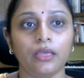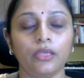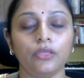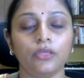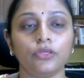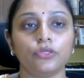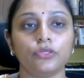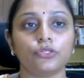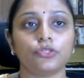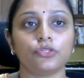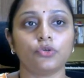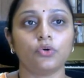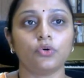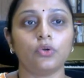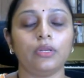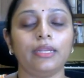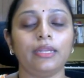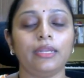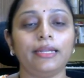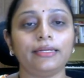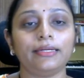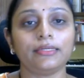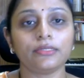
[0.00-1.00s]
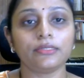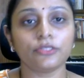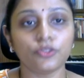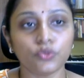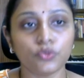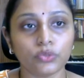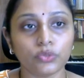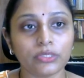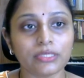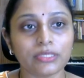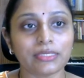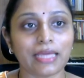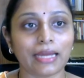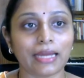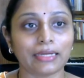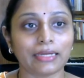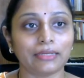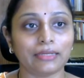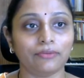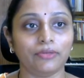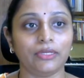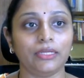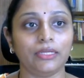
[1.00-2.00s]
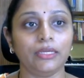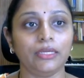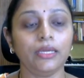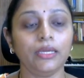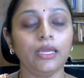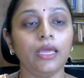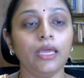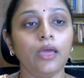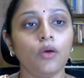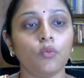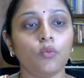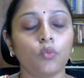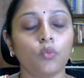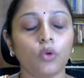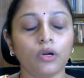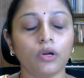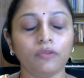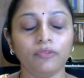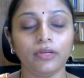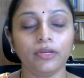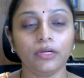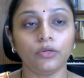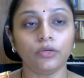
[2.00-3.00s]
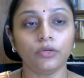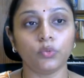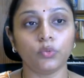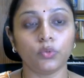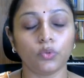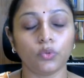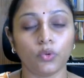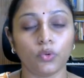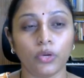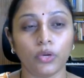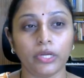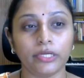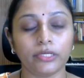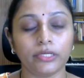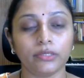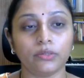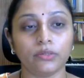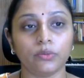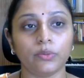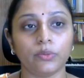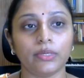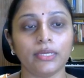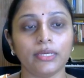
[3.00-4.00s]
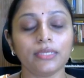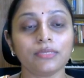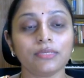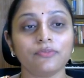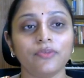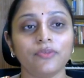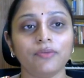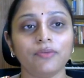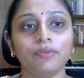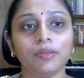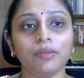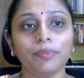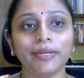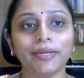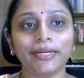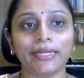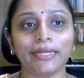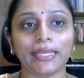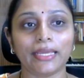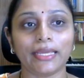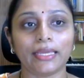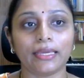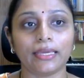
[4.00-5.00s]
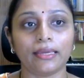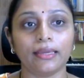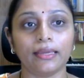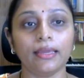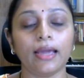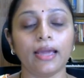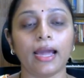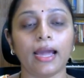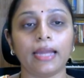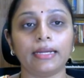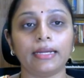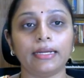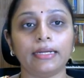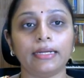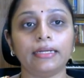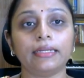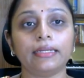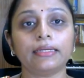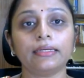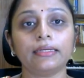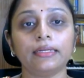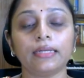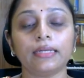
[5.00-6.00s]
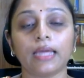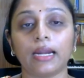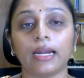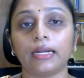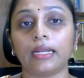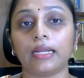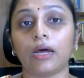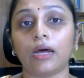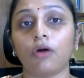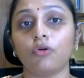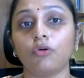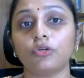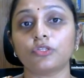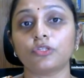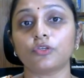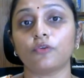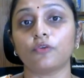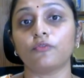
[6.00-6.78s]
So let us do this activity. What we are going to do is we will be taking identical cutouts of